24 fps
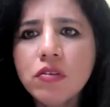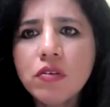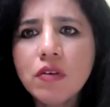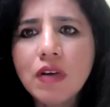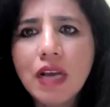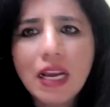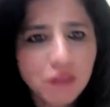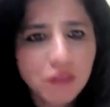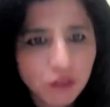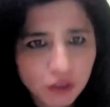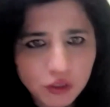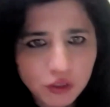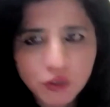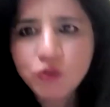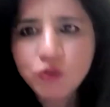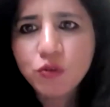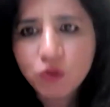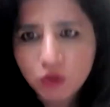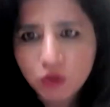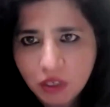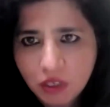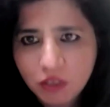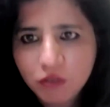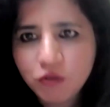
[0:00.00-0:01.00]
so I want
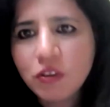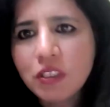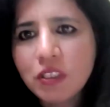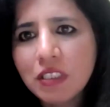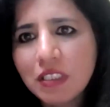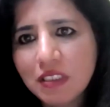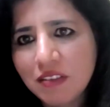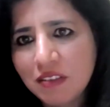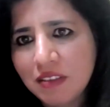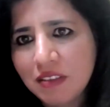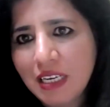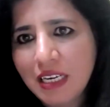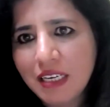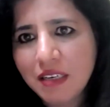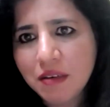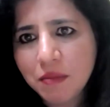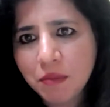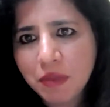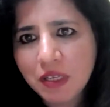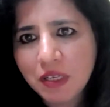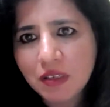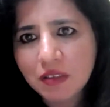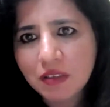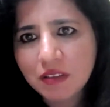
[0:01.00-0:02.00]
to also
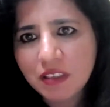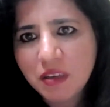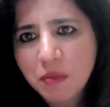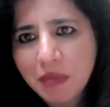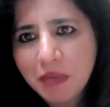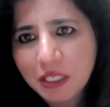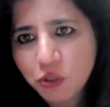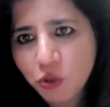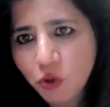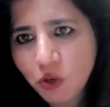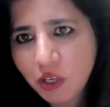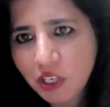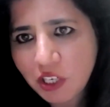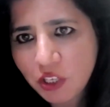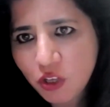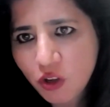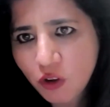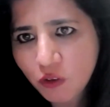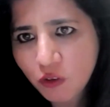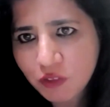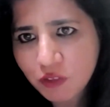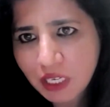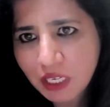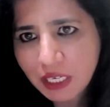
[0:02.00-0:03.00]
understand, because in
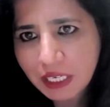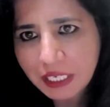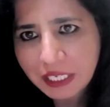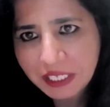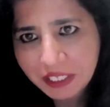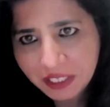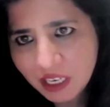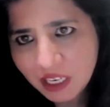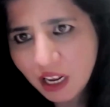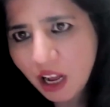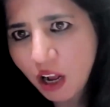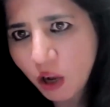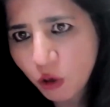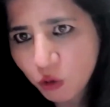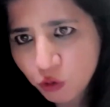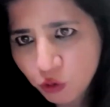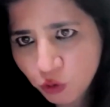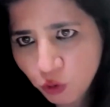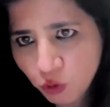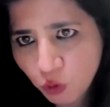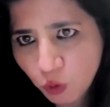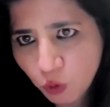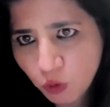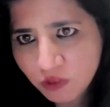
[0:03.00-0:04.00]
majority of the Indian
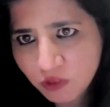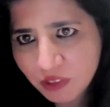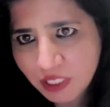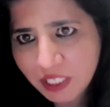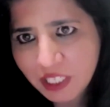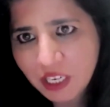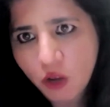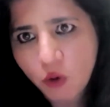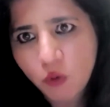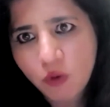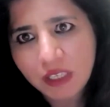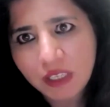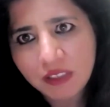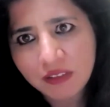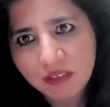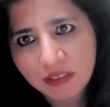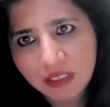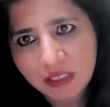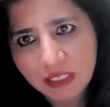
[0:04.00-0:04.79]
households, and now I